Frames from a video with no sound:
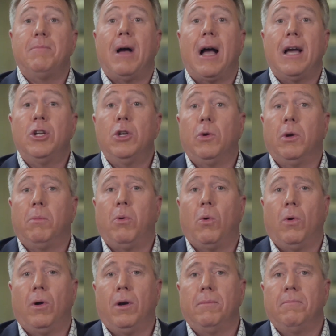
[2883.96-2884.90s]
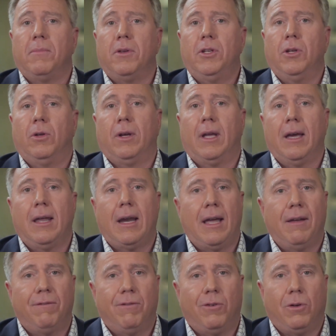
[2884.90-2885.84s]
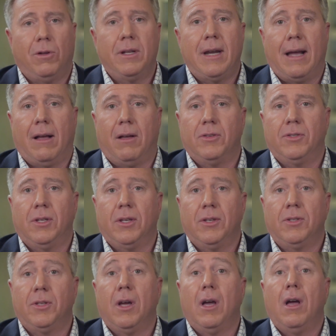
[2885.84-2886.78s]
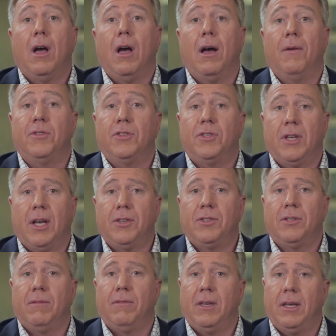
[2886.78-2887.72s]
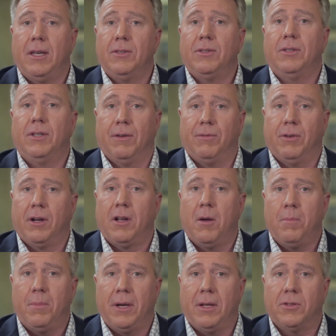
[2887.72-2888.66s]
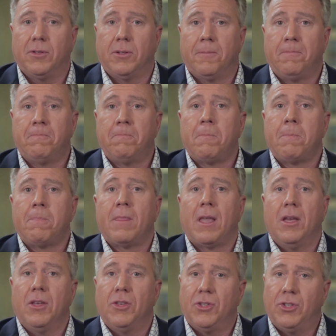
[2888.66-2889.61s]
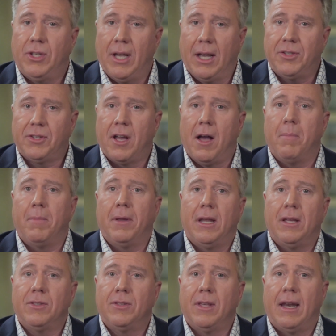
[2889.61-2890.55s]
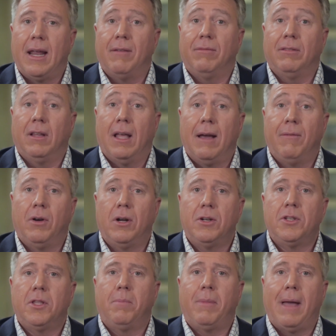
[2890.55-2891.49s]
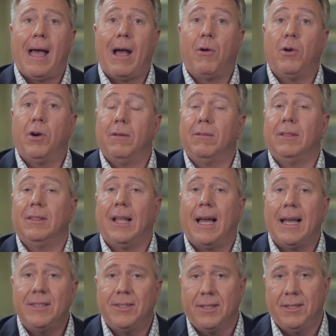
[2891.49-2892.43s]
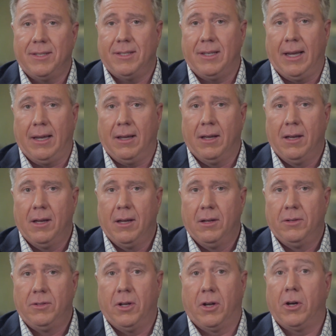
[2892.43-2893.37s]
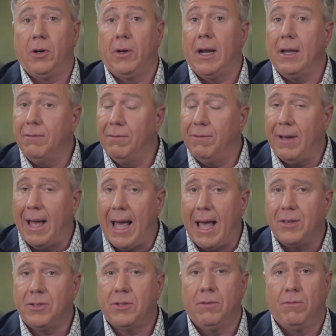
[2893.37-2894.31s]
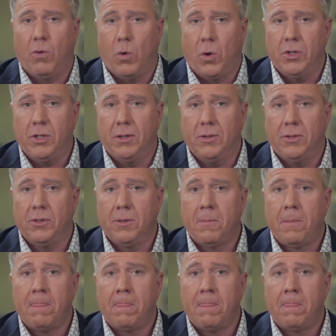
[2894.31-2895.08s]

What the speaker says: my new report, you'll get a full analysis of 6 of these different companies. 6 companies that have leveraged the power of licensing to create vast fortunes.